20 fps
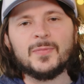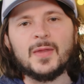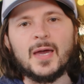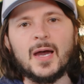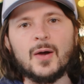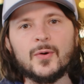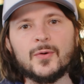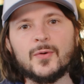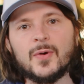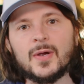
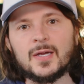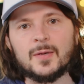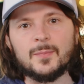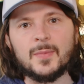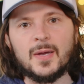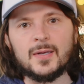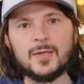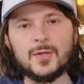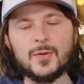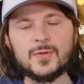I would
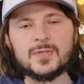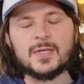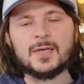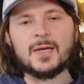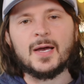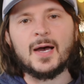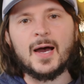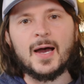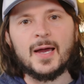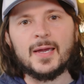recommend using
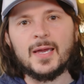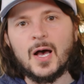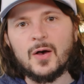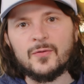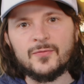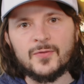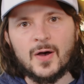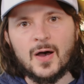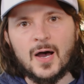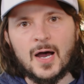a high
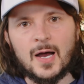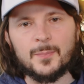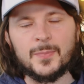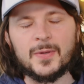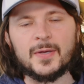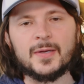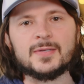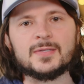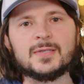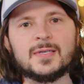alpha hop
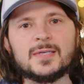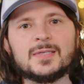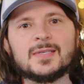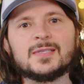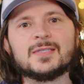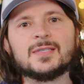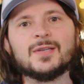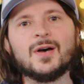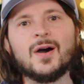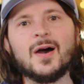because this
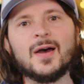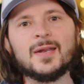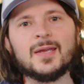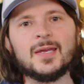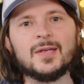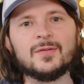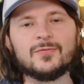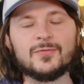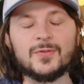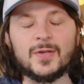is not
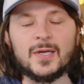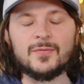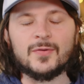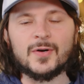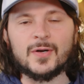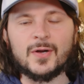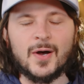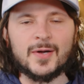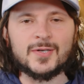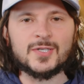a
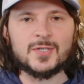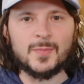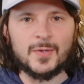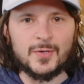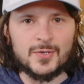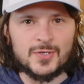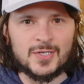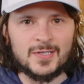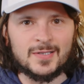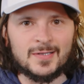flavor
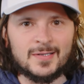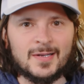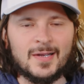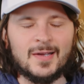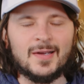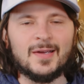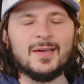contribution.